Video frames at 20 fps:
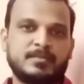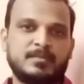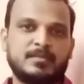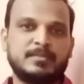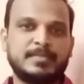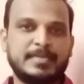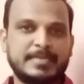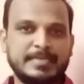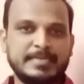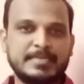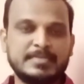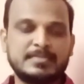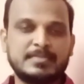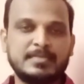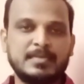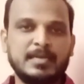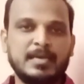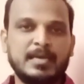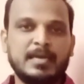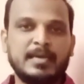That is,
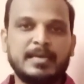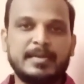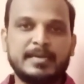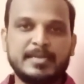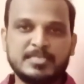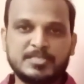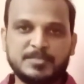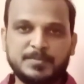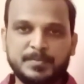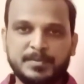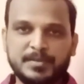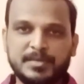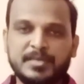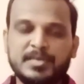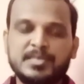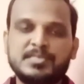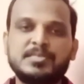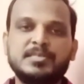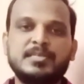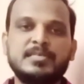
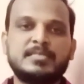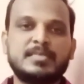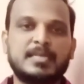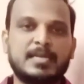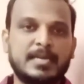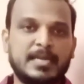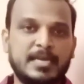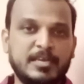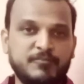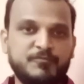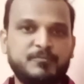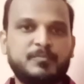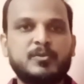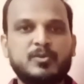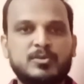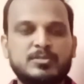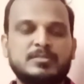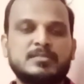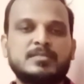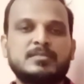respiration is a life
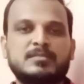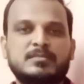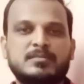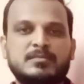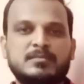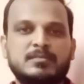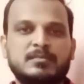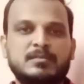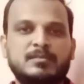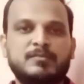process